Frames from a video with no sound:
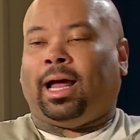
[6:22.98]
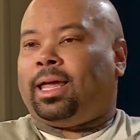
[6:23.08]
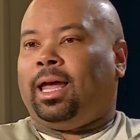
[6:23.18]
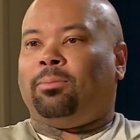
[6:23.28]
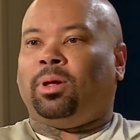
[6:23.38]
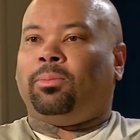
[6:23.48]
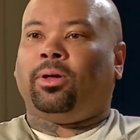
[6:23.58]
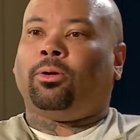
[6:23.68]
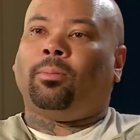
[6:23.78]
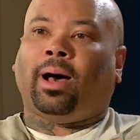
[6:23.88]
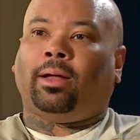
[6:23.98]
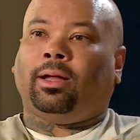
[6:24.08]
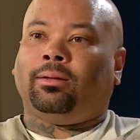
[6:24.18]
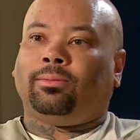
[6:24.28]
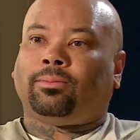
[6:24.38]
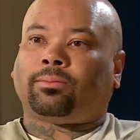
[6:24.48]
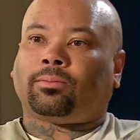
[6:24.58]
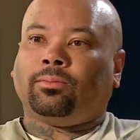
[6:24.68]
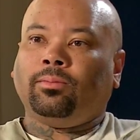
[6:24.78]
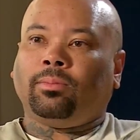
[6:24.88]
I can't be bitter about it.
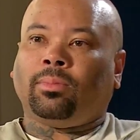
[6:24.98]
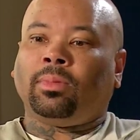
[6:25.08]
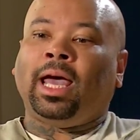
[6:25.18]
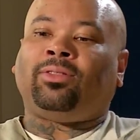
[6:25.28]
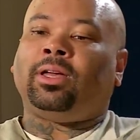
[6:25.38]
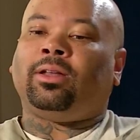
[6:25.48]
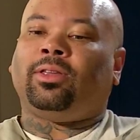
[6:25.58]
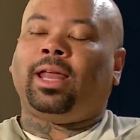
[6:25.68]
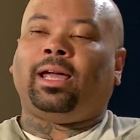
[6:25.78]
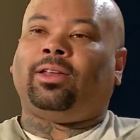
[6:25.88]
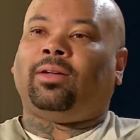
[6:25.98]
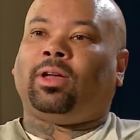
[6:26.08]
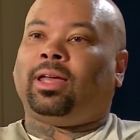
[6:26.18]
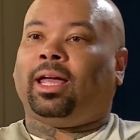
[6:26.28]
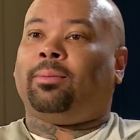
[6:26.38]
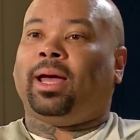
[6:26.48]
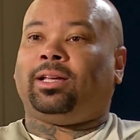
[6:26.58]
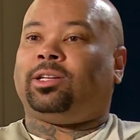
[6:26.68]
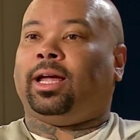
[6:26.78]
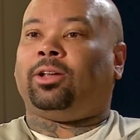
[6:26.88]
At the end of the day, David Cam
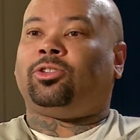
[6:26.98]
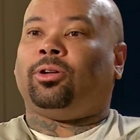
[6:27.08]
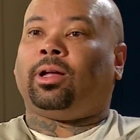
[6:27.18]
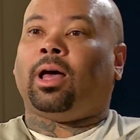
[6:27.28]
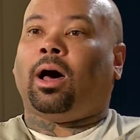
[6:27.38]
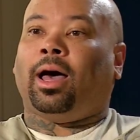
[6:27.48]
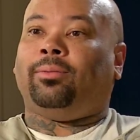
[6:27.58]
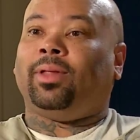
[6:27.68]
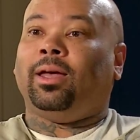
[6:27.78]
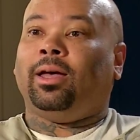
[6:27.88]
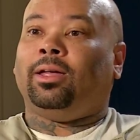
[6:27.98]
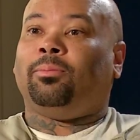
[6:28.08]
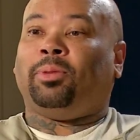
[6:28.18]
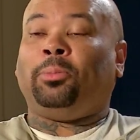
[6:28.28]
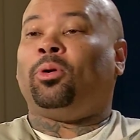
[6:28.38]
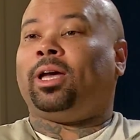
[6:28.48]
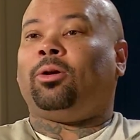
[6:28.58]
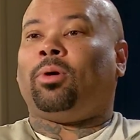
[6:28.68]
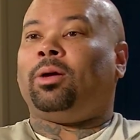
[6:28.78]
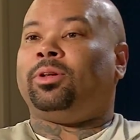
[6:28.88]
has to answer to God. People get
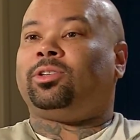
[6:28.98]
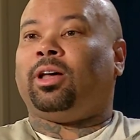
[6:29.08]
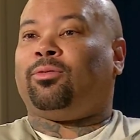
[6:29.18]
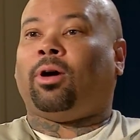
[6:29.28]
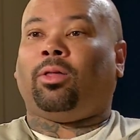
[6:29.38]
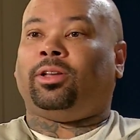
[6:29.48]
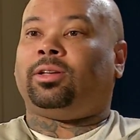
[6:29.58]
away with stuff all the